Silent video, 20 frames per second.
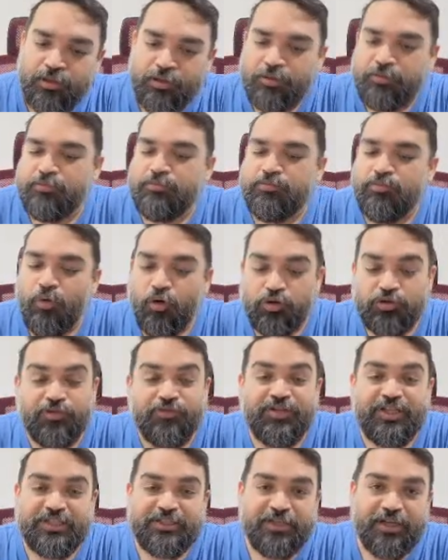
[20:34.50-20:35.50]
Both of these
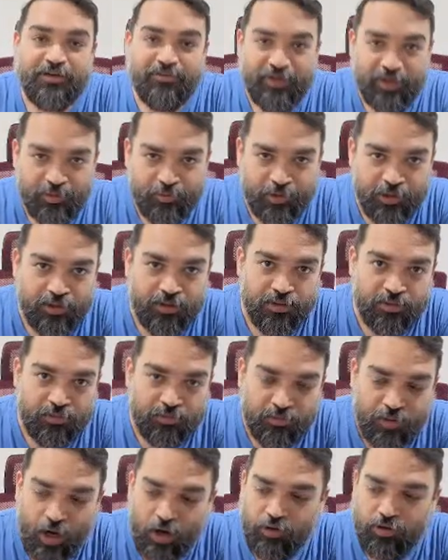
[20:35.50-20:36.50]
are available
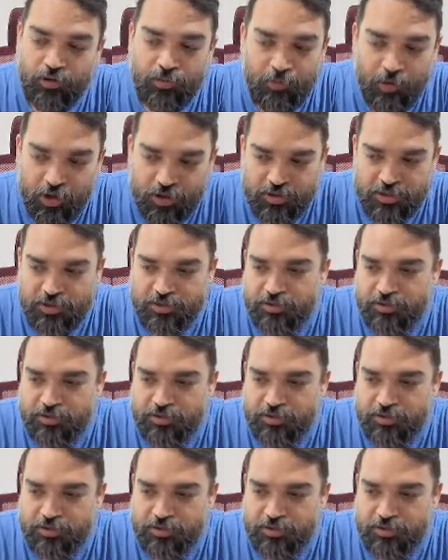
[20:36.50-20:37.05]
out of the box.